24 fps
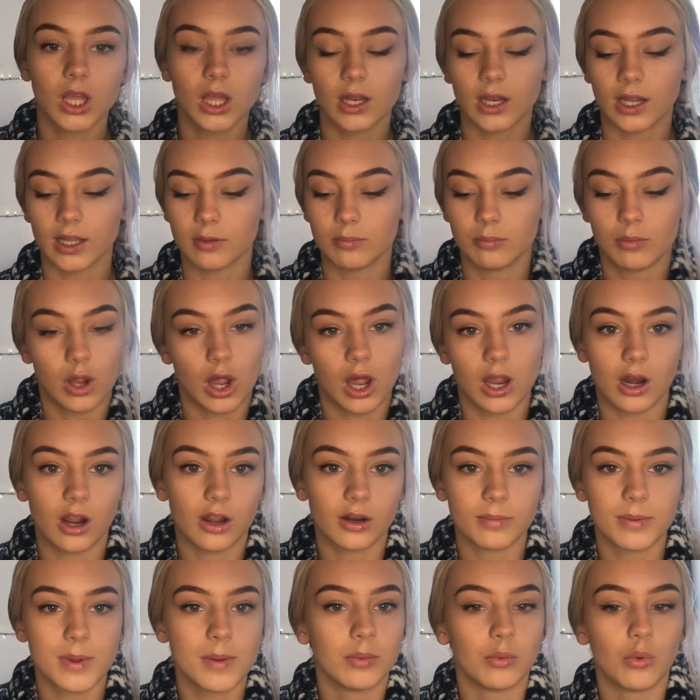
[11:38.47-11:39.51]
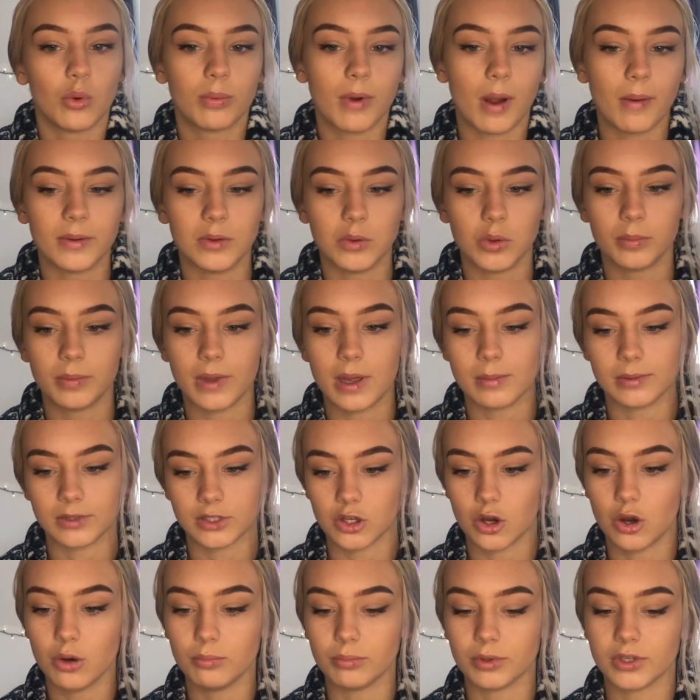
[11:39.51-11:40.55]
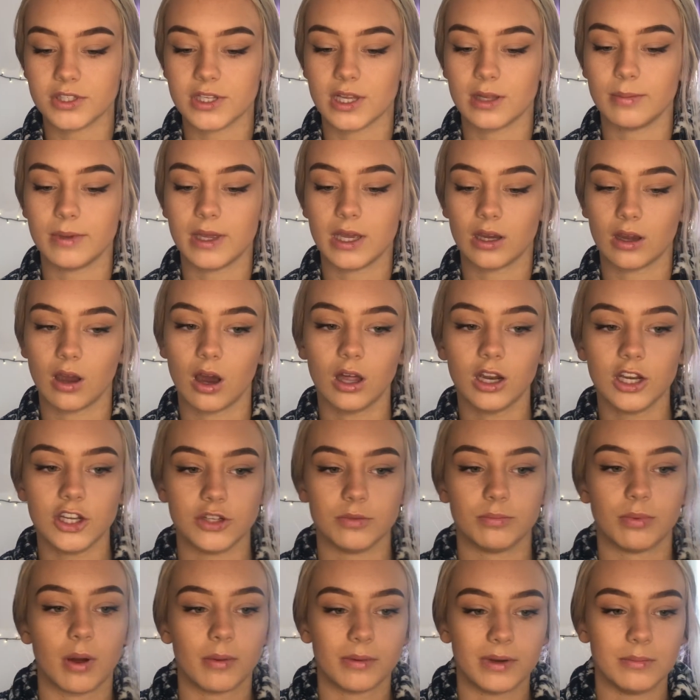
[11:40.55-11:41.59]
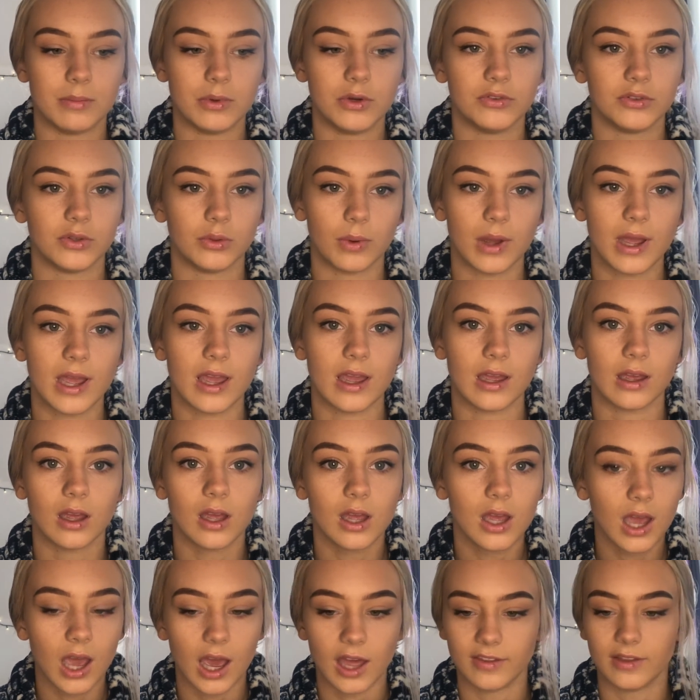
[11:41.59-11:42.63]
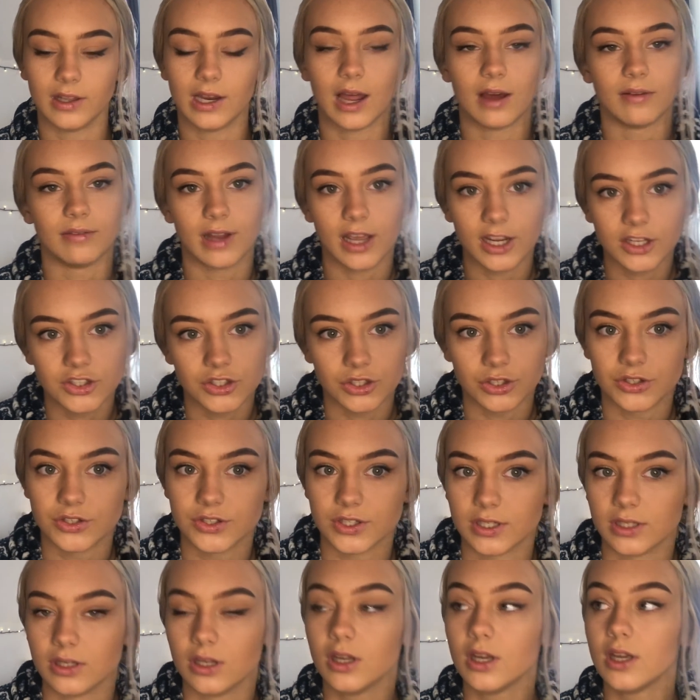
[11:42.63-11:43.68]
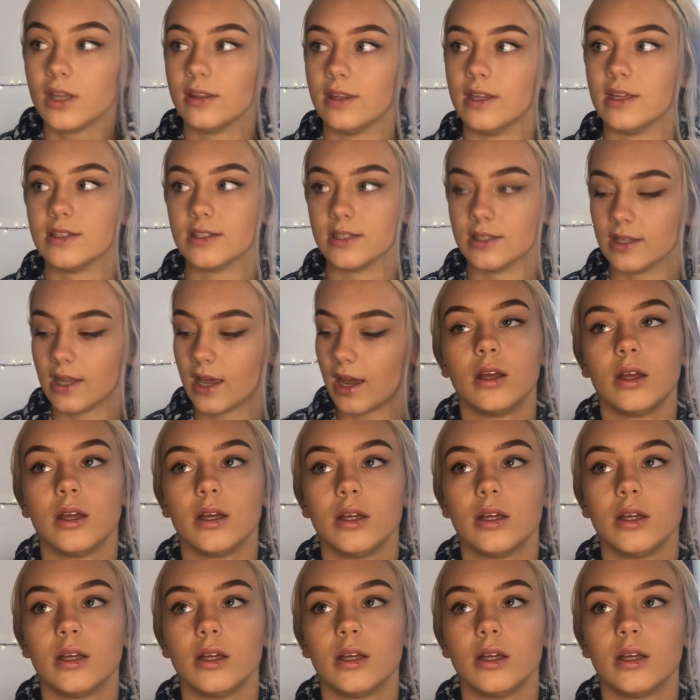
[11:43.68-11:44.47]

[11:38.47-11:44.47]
Like, a lot of people probably won't be able to come because they'll be in college and probably moved away, and they'll have lectures and this and that.